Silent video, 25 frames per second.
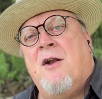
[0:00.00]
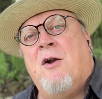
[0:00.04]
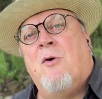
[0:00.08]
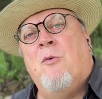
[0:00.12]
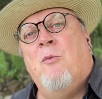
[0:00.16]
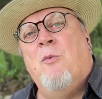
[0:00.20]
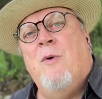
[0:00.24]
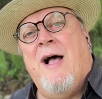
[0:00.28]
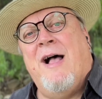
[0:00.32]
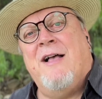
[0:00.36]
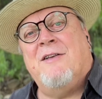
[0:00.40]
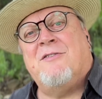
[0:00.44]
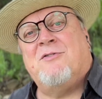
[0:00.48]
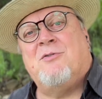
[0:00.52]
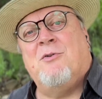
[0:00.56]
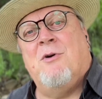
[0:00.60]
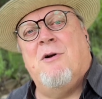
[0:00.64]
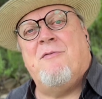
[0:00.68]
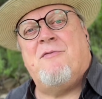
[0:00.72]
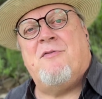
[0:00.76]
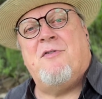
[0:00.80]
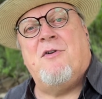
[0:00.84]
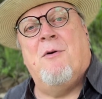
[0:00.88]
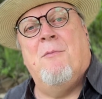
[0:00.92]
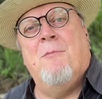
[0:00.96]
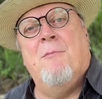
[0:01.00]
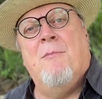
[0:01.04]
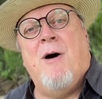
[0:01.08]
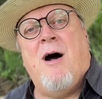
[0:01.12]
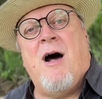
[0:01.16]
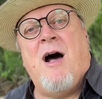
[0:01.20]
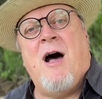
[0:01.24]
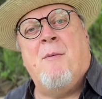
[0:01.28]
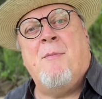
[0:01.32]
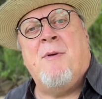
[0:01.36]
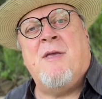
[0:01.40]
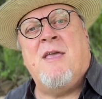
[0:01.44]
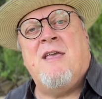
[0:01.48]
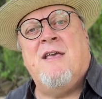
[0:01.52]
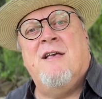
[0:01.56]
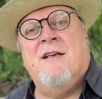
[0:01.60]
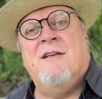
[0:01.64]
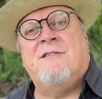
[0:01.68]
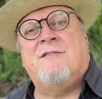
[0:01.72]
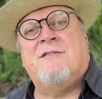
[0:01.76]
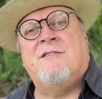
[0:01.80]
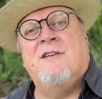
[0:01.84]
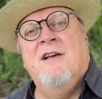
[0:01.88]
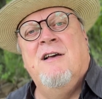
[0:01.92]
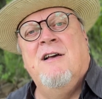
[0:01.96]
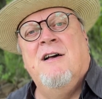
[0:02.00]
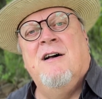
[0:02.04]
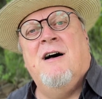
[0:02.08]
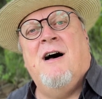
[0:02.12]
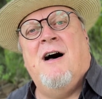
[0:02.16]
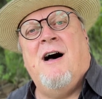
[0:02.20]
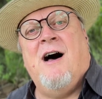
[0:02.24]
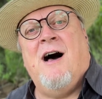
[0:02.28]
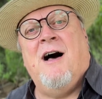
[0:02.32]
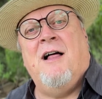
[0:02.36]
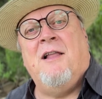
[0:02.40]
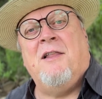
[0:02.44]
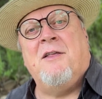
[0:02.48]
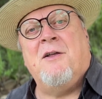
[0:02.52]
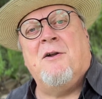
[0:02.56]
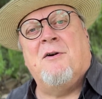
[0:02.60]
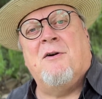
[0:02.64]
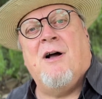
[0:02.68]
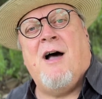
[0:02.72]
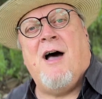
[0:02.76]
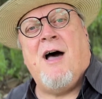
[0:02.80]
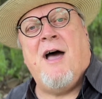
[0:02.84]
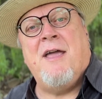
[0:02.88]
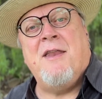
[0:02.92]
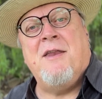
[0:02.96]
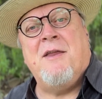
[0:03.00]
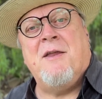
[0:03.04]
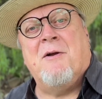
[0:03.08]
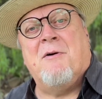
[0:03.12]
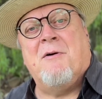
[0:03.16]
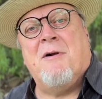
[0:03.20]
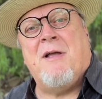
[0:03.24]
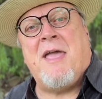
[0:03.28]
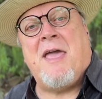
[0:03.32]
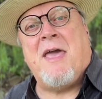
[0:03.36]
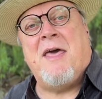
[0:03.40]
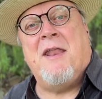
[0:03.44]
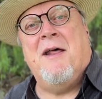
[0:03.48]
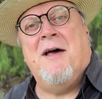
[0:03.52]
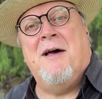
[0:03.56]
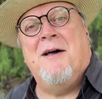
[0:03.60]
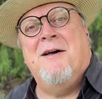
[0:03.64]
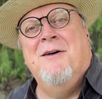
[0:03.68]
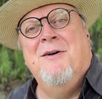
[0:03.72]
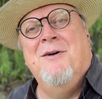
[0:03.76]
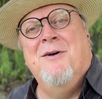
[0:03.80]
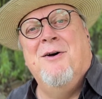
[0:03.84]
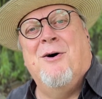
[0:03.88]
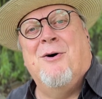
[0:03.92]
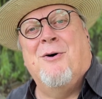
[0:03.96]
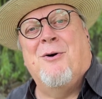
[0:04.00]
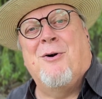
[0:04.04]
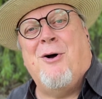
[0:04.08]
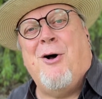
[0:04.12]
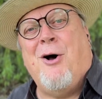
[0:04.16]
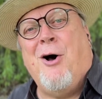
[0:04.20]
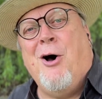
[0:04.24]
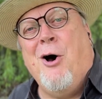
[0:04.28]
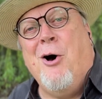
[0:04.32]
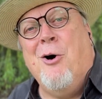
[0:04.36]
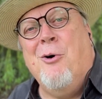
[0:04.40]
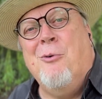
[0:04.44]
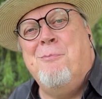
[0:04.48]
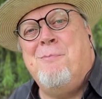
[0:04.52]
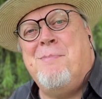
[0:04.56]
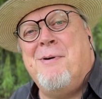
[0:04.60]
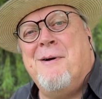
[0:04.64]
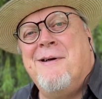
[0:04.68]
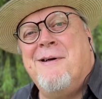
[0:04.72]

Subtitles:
Wes, or if your mommy is Holly or Heidi or Hannah or Hope,